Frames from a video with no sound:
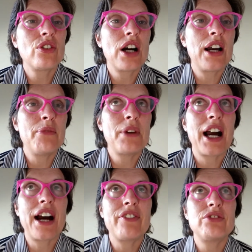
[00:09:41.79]
I
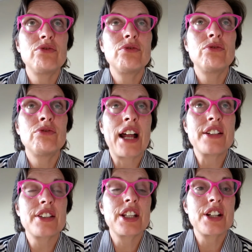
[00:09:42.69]
haven't read
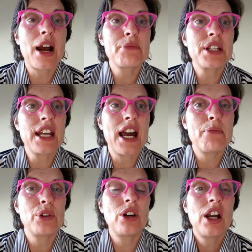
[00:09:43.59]
the chapter yet, but